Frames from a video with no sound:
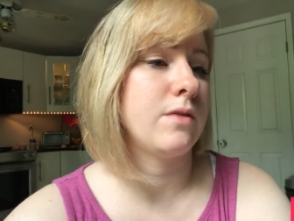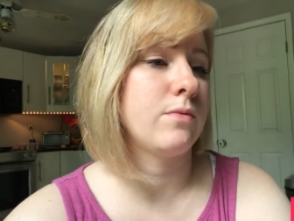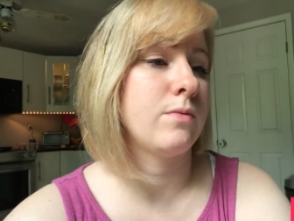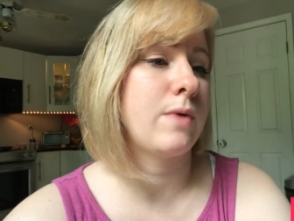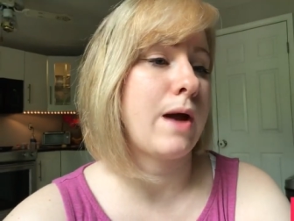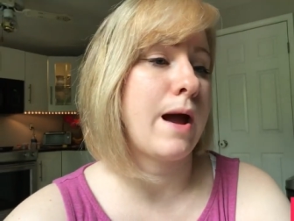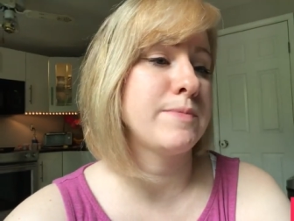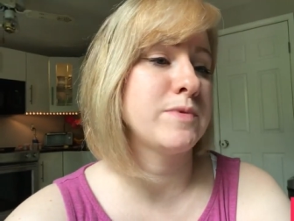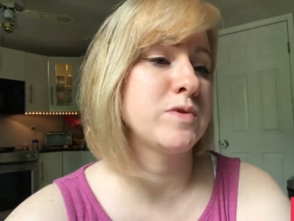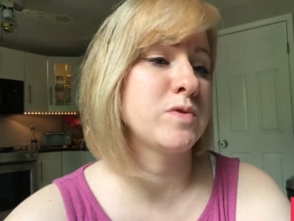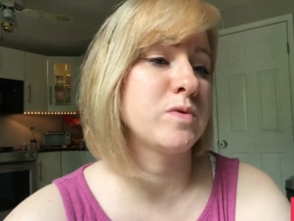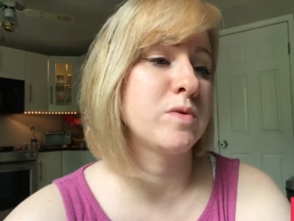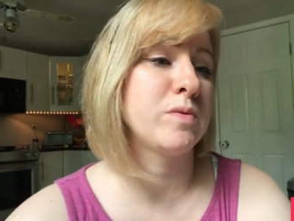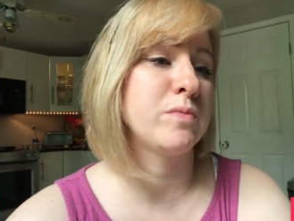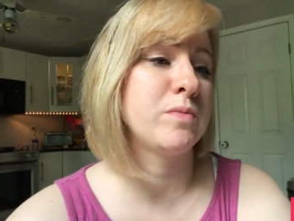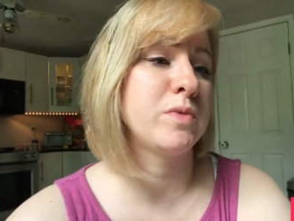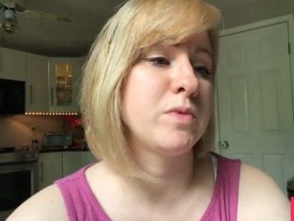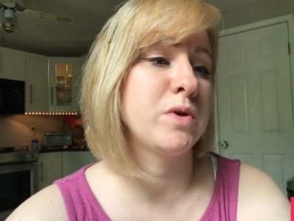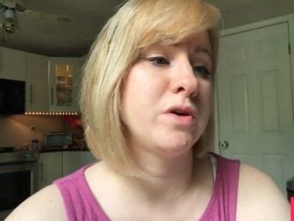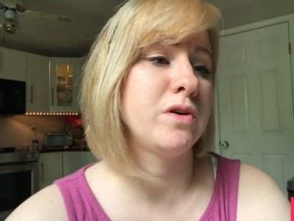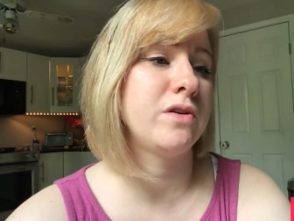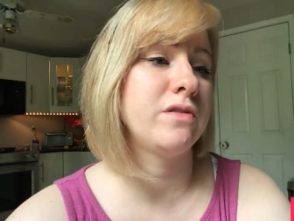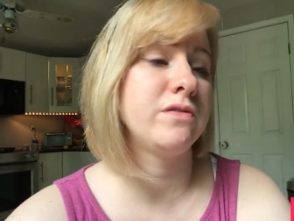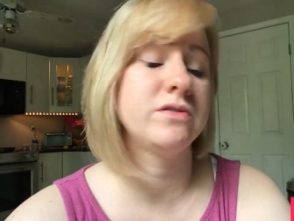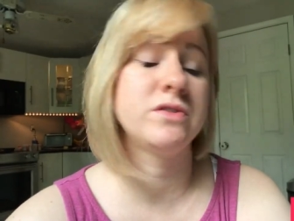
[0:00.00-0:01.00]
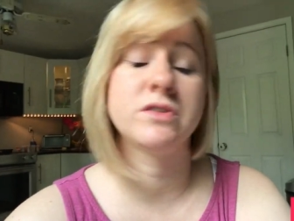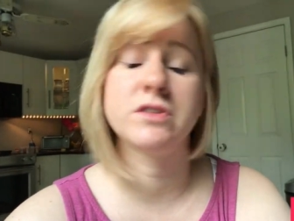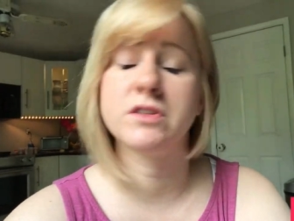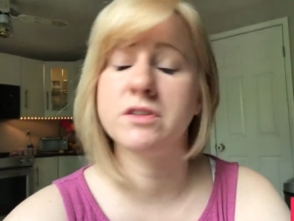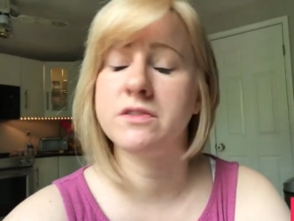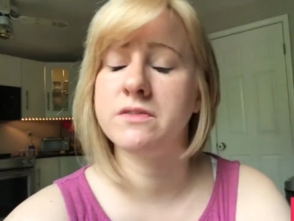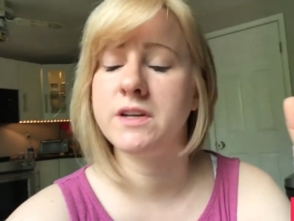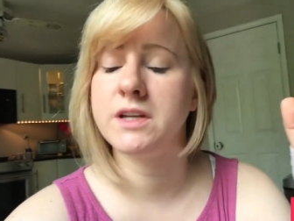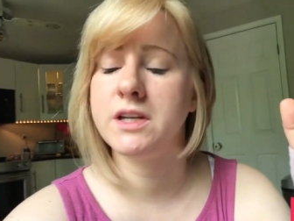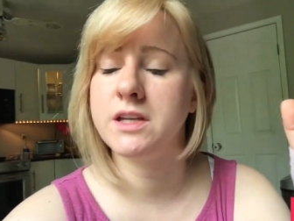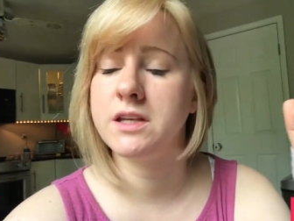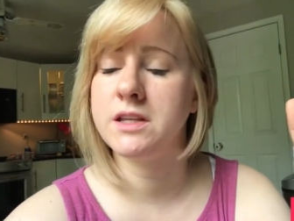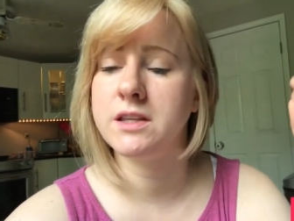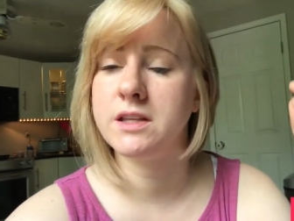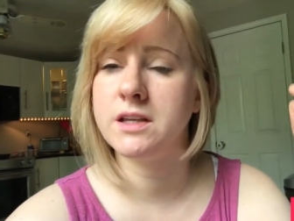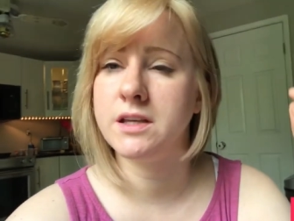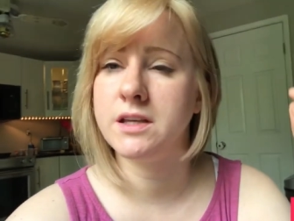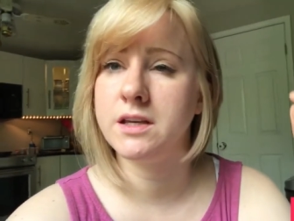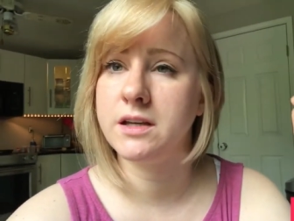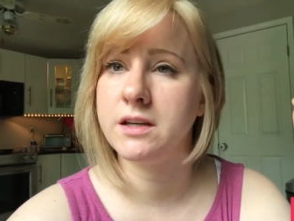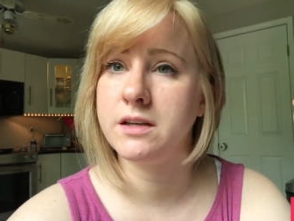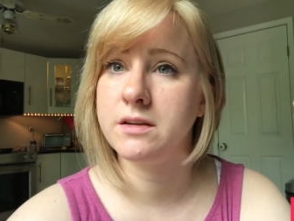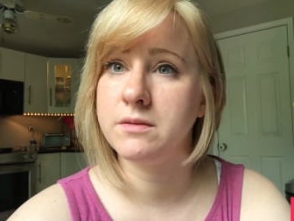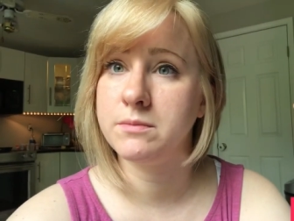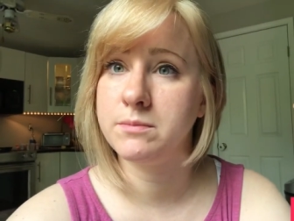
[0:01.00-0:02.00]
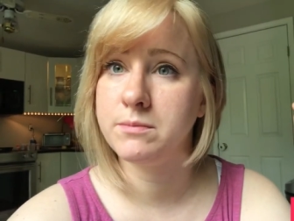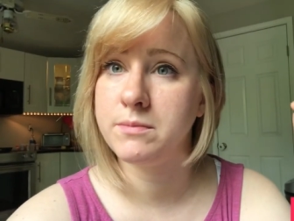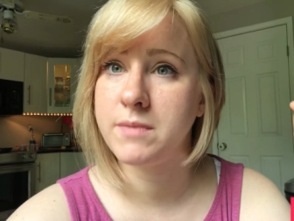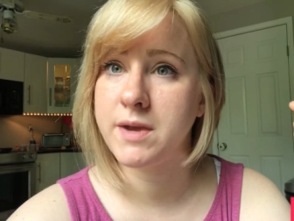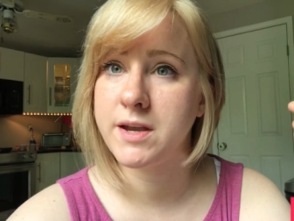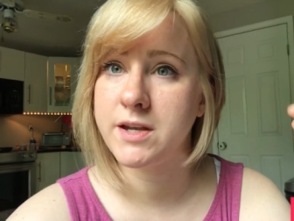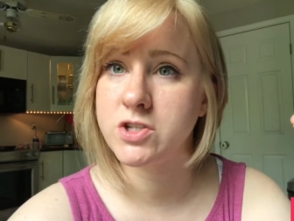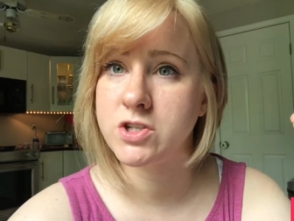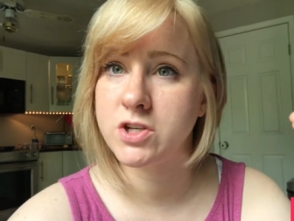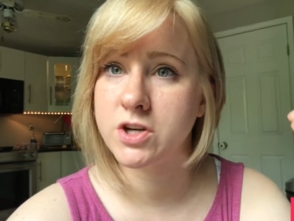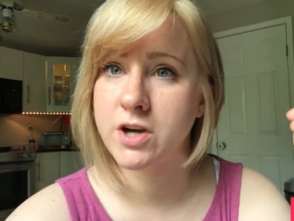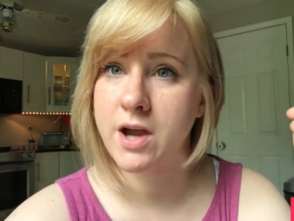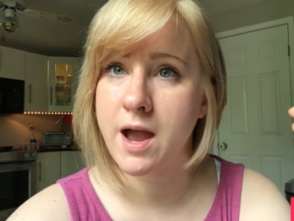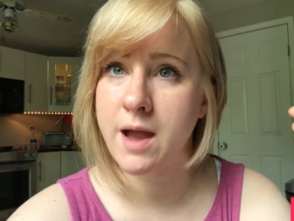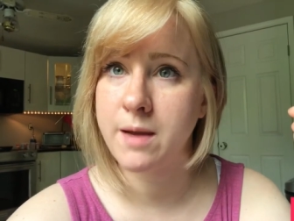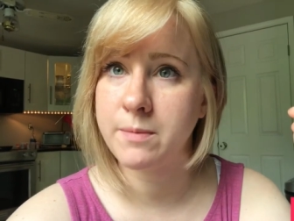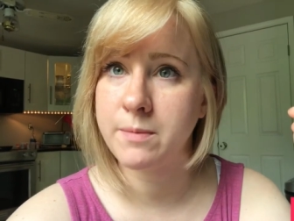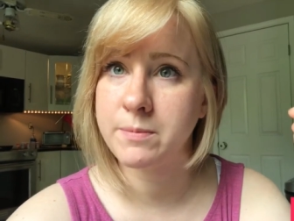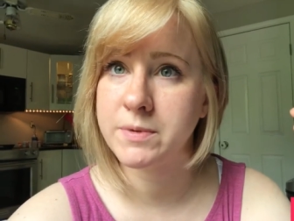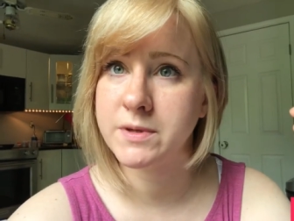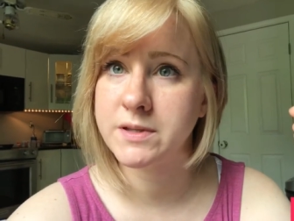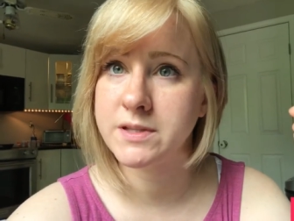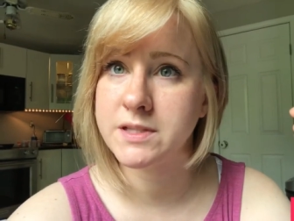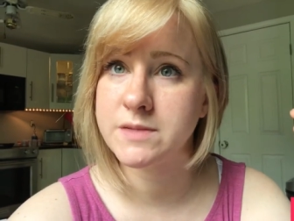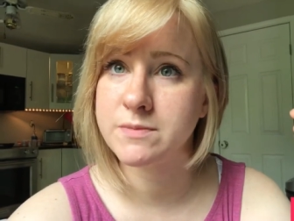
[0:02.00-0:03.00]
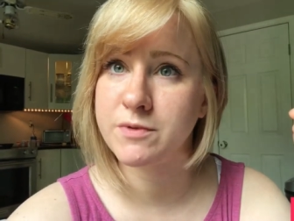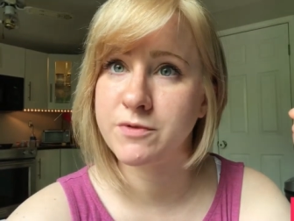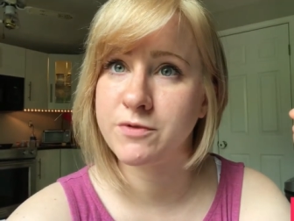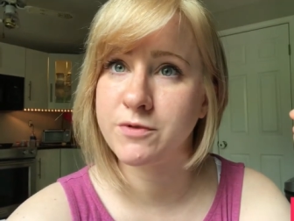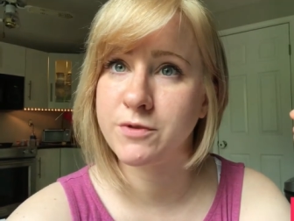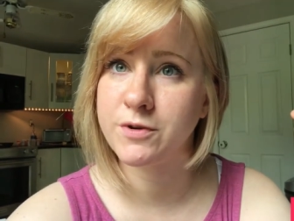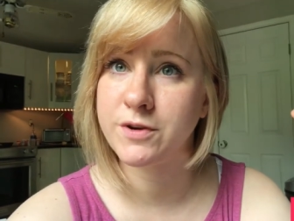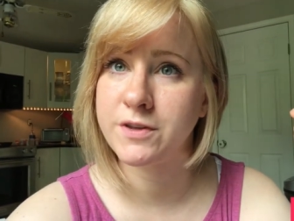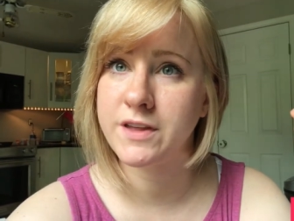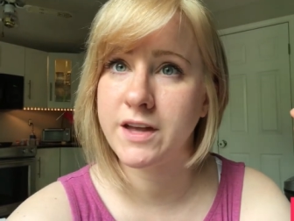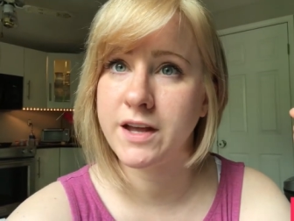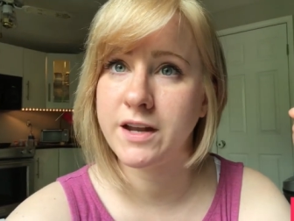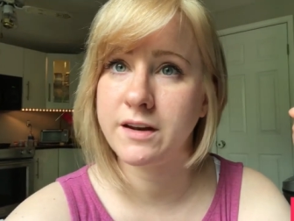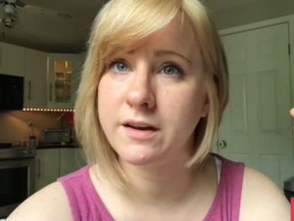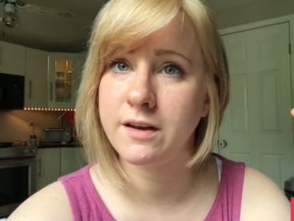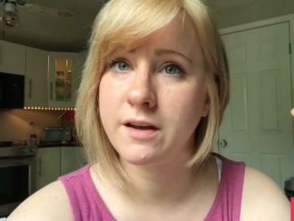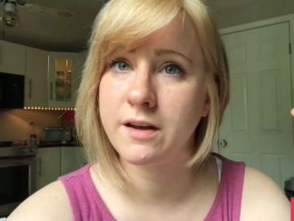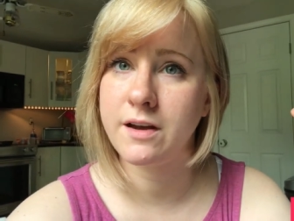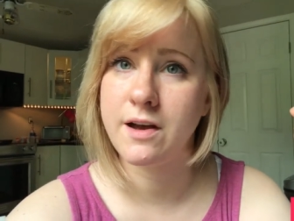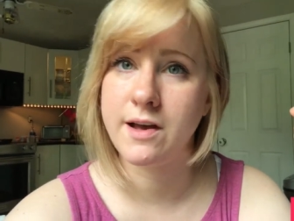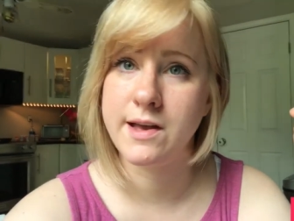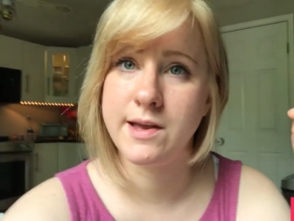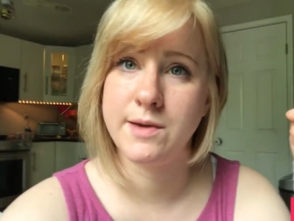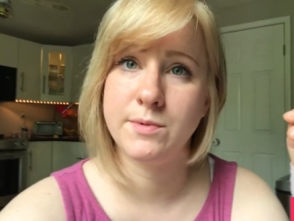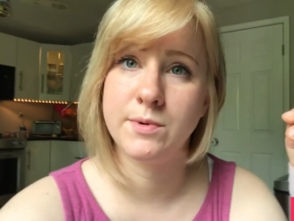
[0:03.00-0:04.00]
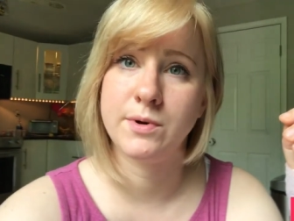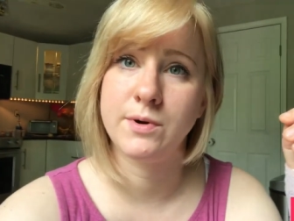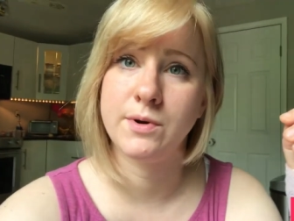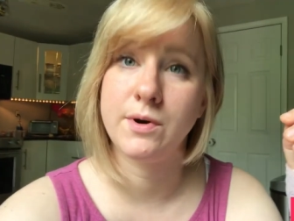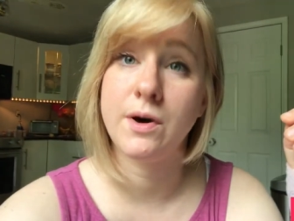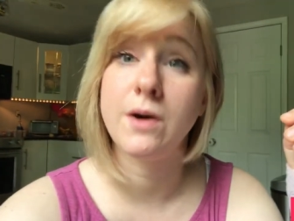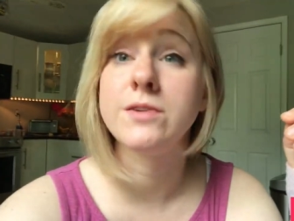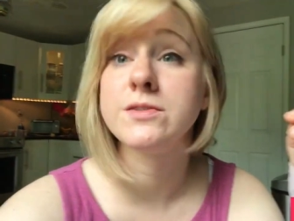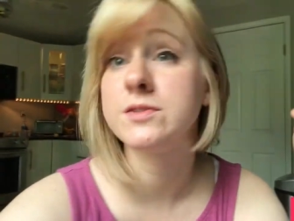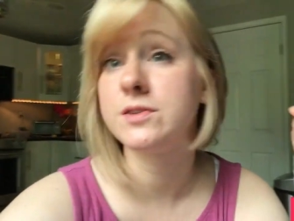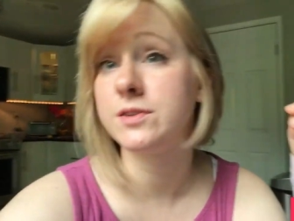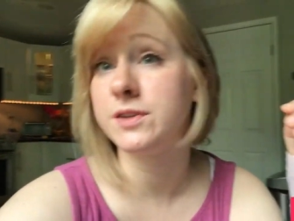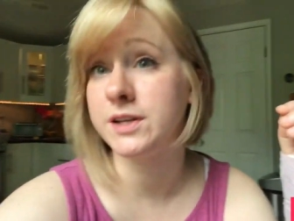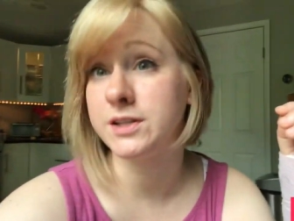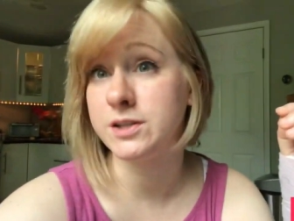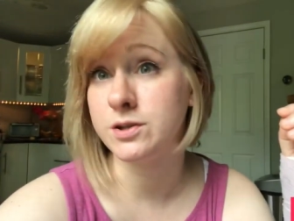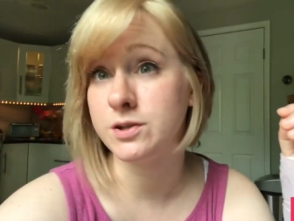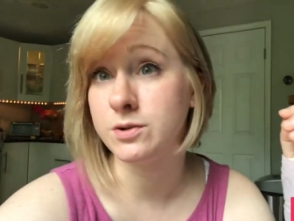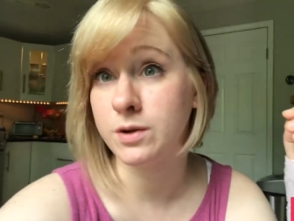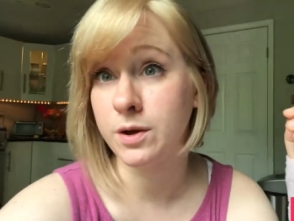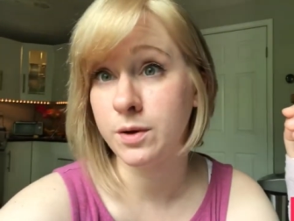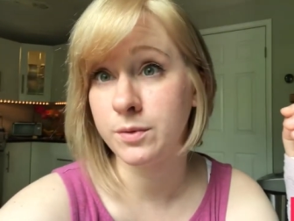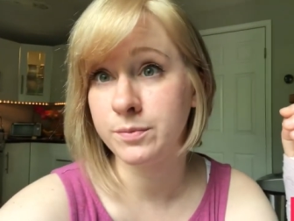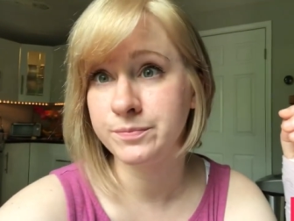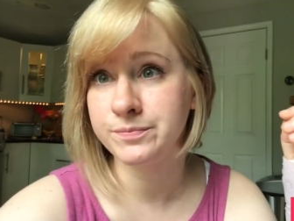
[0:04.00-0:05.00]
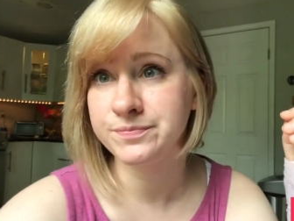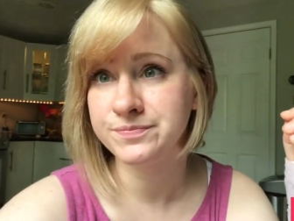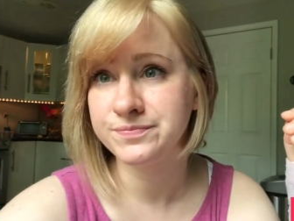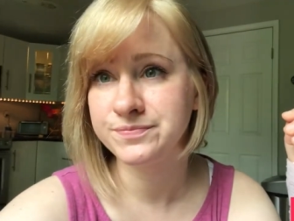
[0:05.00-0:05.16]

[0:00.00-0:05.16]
wraps removed or if anything major happens before then, I will also let you know.